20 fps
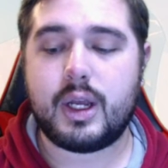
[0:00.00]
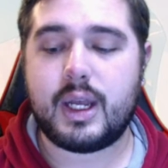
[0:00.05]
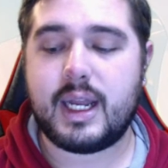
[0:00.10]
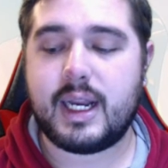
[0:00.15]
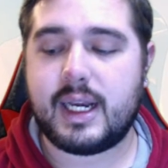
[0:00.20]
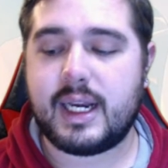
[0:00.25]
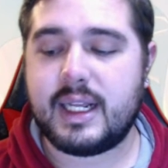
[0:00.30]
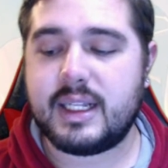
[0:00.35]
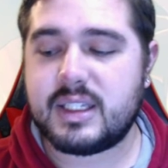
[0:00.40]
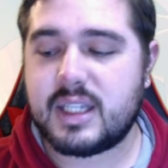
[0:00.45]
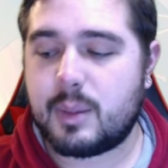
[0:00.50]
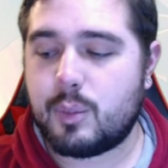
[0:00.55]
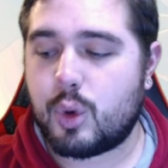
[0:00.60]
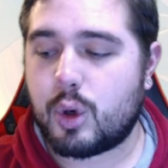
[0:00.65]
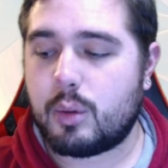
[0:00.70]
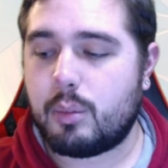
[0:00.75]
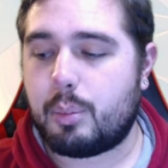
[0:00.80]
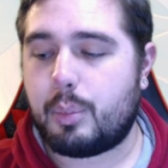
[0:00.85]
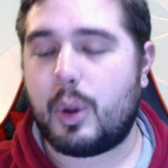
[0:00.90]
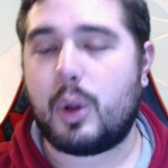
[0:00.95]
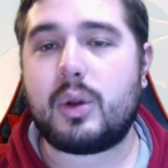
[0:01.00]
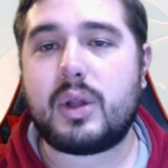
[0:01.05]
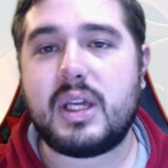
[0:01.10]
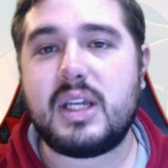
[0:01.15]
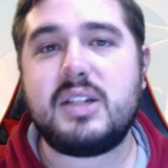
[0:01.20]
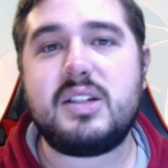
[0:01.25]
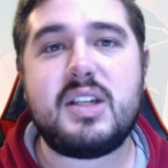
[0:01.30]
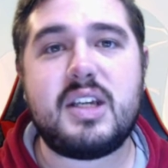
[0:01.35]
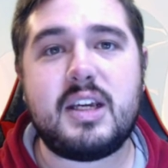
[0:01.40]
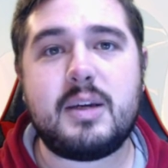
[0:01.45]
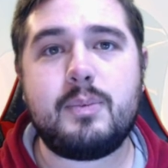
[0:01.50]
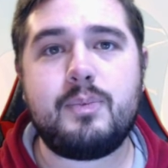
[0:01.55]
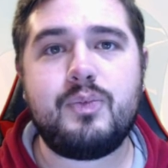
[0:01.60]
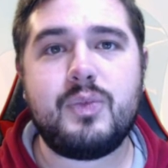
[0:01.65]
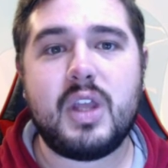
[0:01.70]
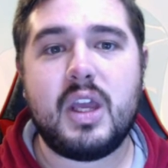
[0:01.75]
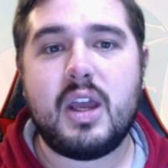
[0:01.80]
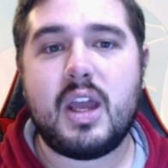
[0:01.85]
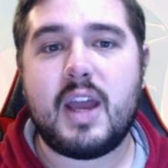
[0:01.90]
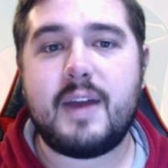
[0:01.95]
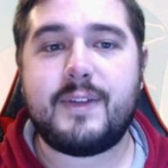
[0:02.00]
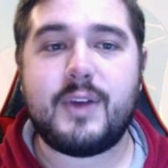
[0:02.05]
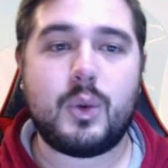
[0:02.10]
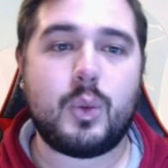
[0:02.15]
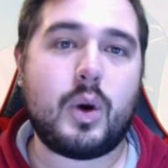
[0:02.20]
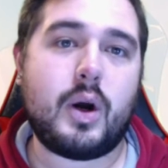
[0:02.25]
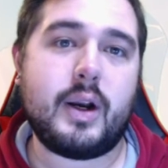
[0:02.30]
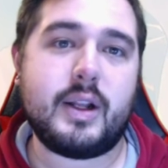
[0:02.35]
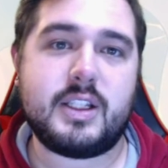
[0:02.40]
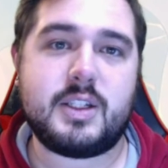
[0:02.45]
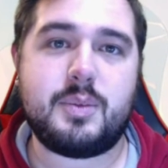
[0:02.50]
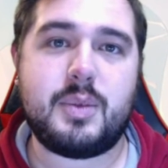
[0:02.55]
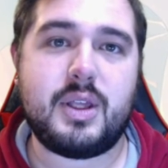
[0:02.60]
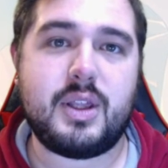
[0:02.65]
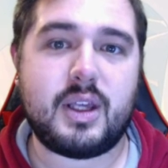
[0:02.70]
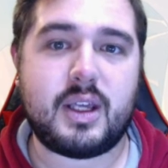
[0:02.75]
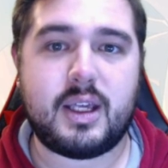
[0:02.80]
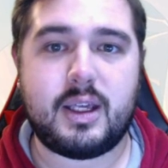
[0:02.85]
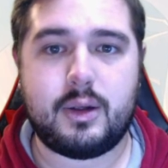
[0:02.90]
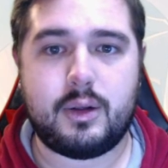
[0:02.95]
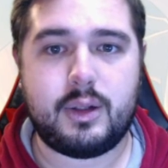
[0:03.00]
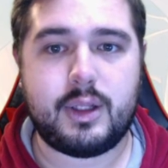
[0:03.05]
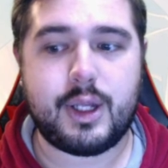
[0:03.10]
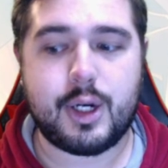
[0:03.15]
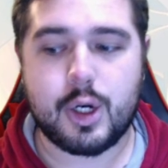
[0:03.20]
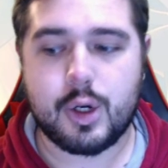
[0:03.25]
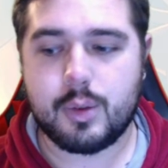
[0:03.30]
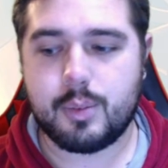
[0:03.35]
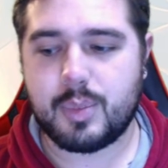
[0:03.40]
it needs a more bulky team if you want it to be the kill leader,